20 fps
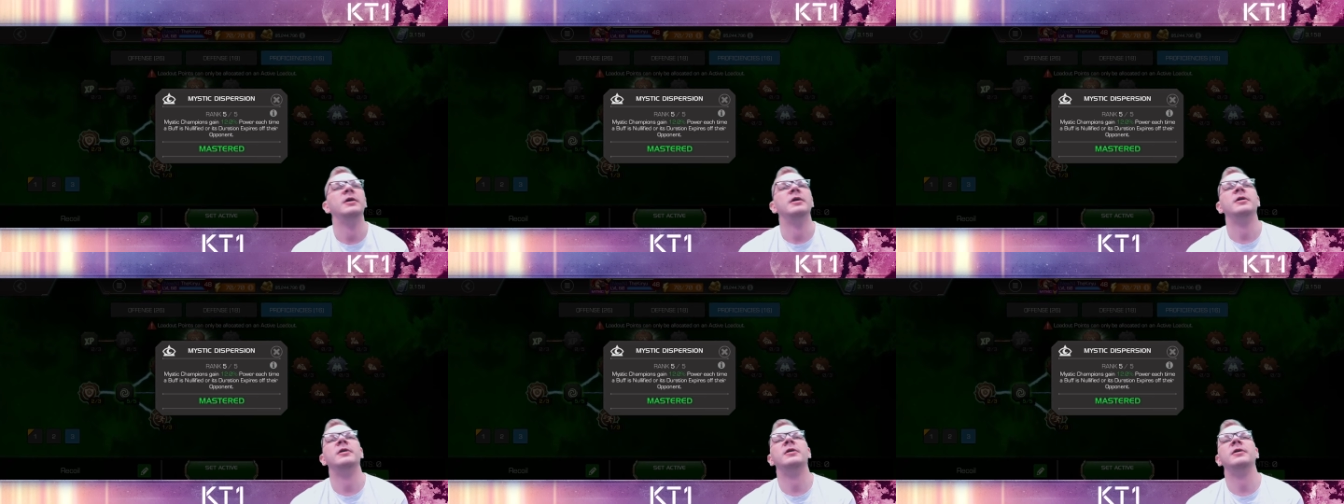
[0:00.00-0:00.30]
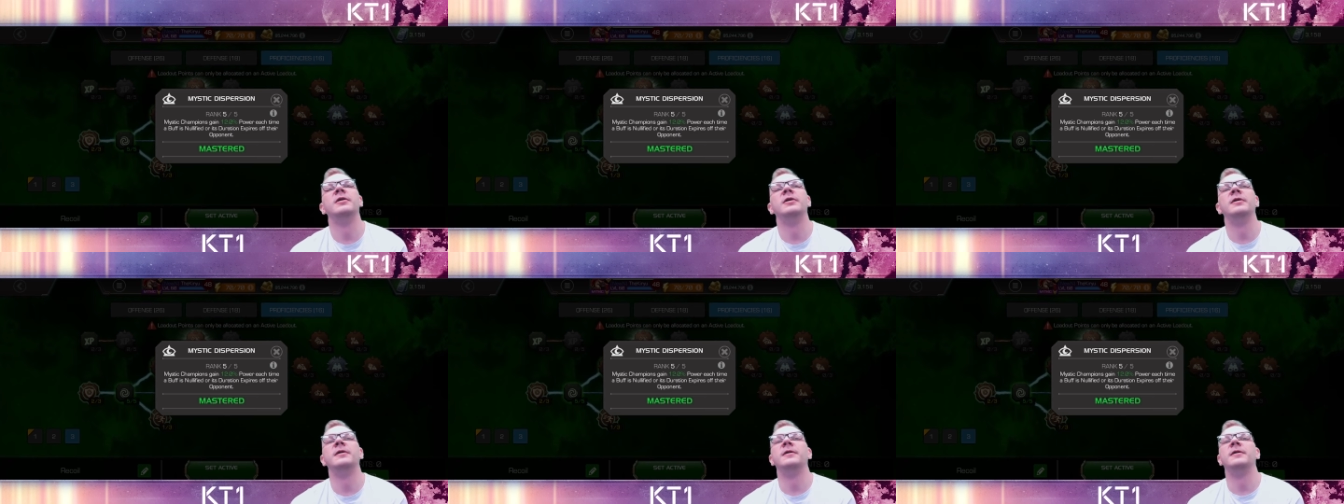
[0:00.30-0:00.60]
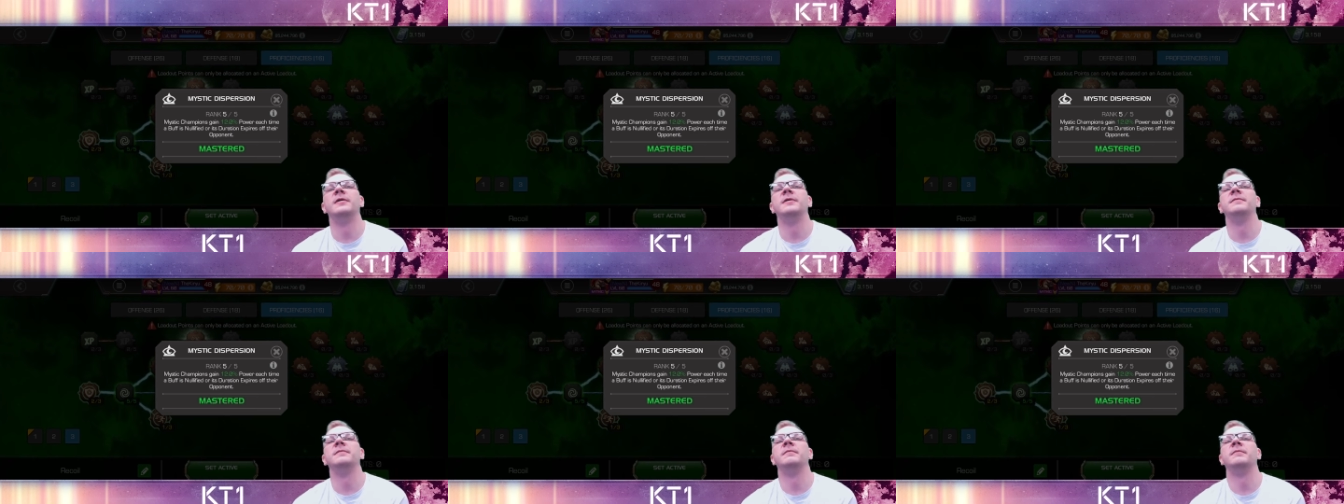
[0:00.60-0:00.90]

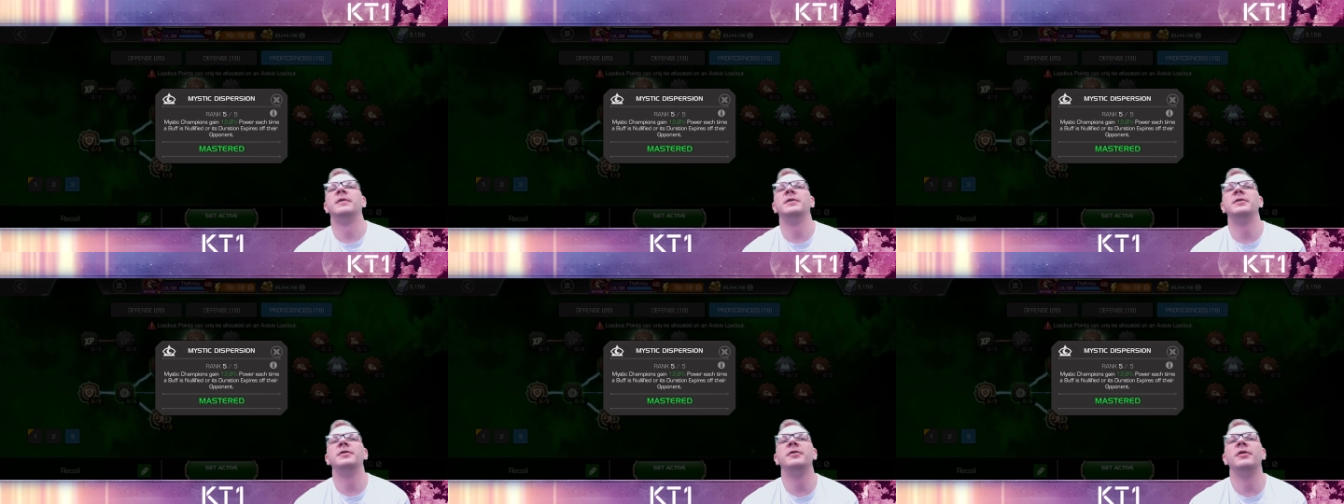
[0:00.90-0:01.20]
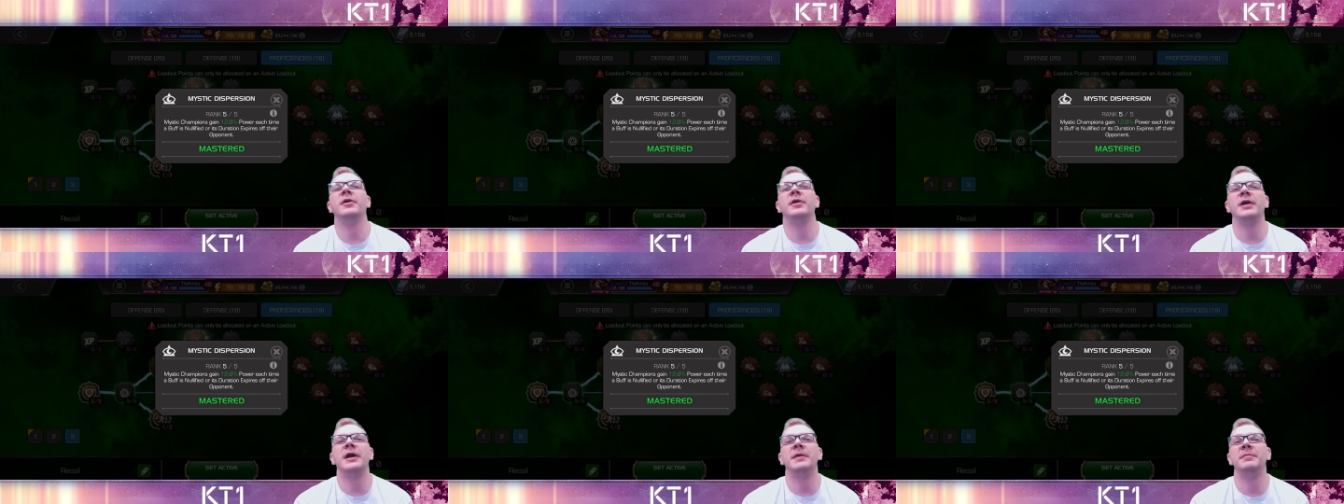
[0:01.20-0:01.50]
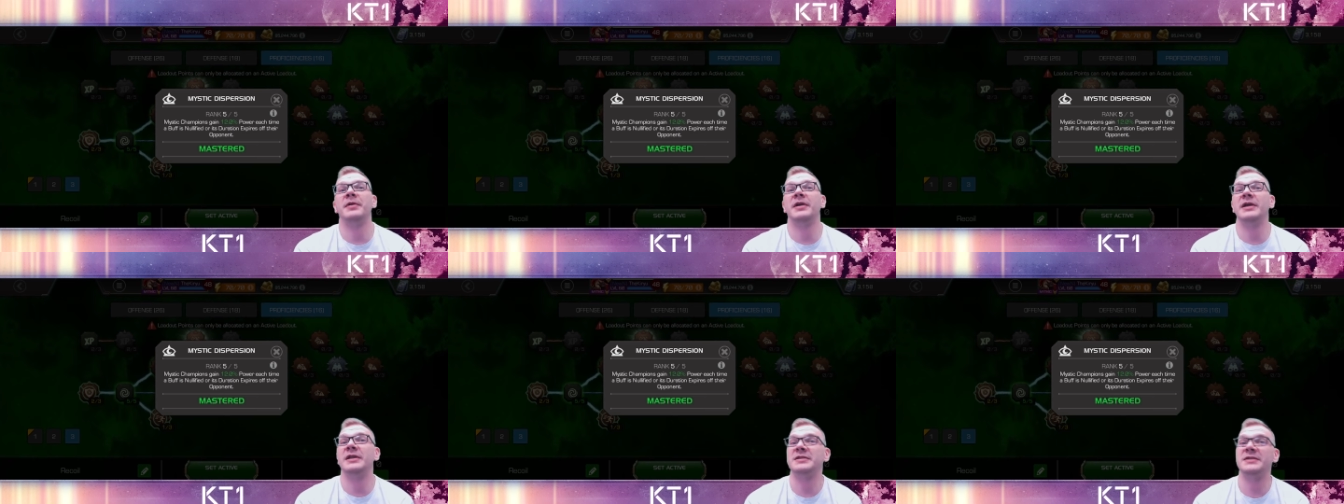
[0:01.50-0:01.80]
Or when you're going up
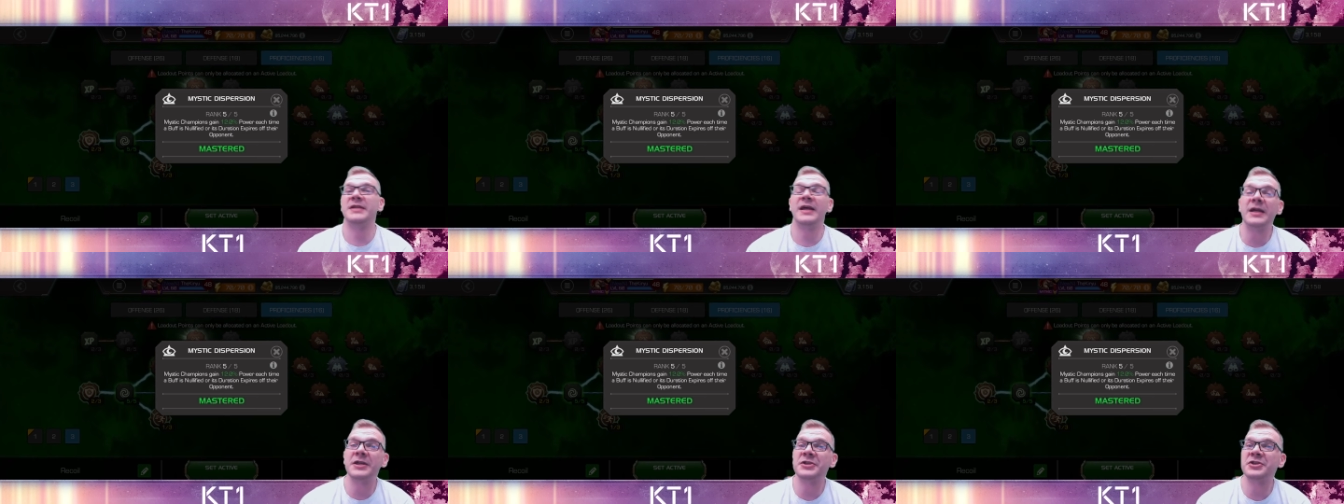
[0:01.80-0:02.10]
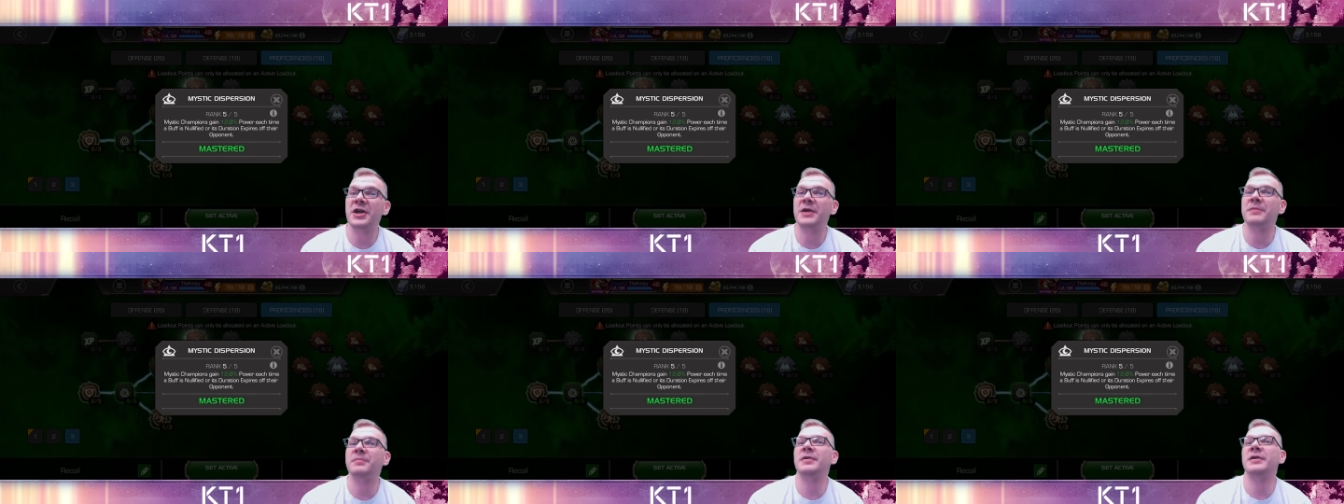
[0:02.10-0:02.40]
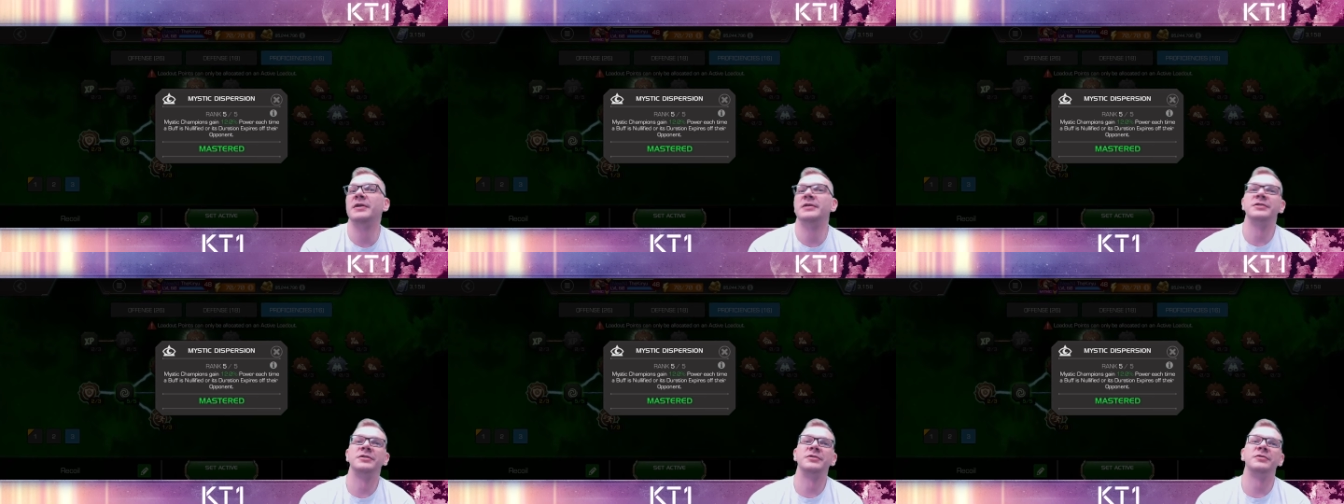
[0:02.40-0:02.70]
against tech champions,